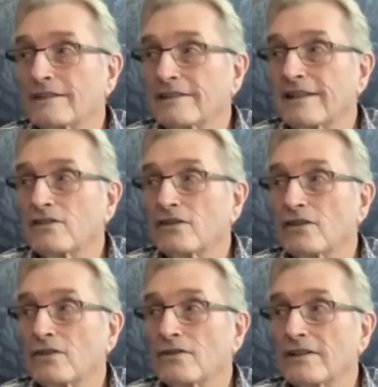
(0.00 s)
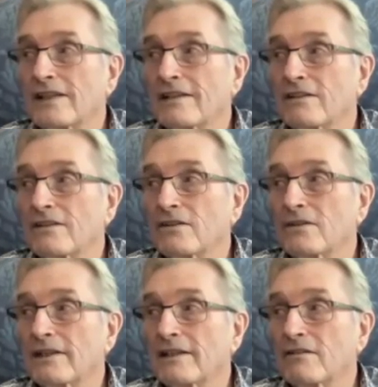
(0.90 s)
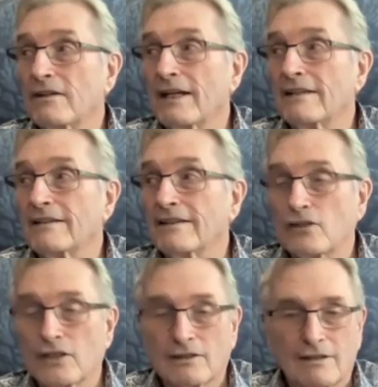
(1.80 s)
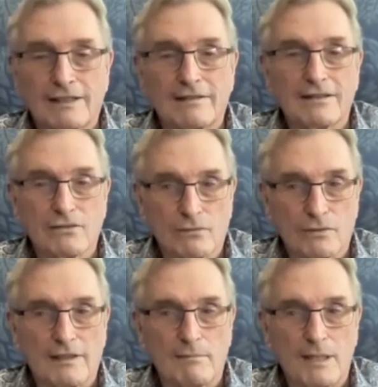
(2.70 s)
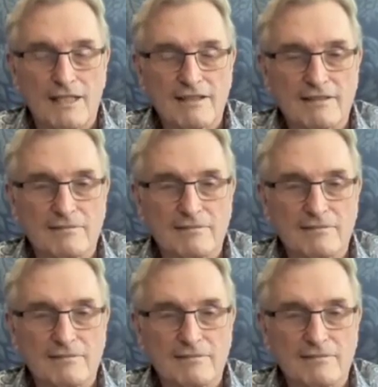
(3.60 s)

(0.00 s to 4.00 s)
and they choose, and they do, and they create, and they generate, and it's really amazing.